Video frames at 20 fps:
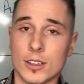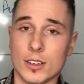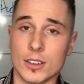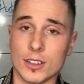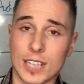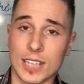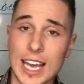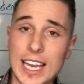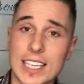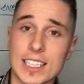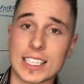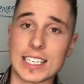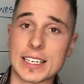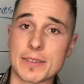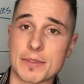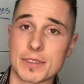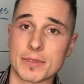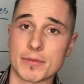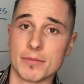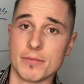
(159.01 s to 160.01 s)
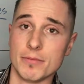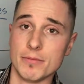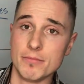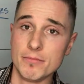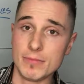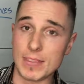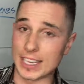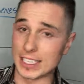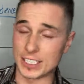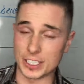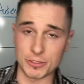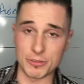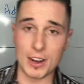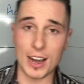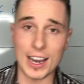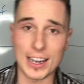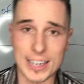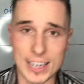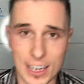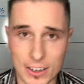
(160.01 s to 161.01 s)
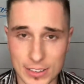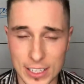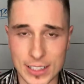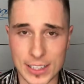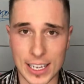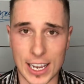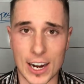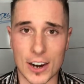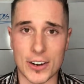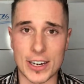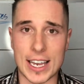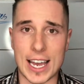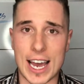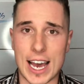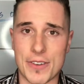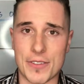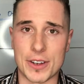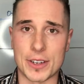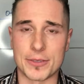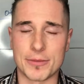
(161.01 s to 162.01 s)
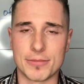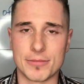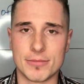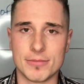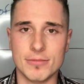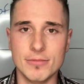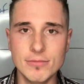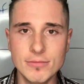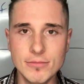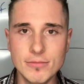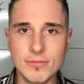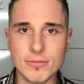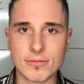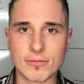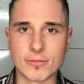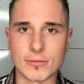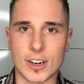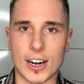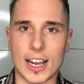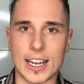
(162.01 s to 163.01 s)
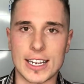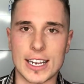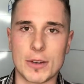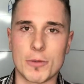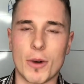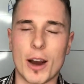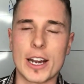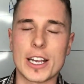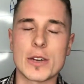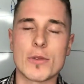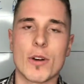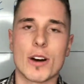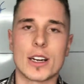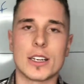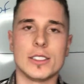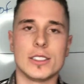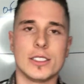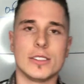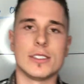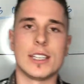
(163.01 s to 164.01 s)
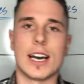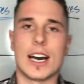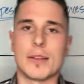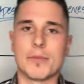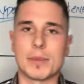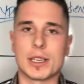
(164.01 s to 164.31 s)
likely they do not know that they already have it. Right? And why do you want to do that?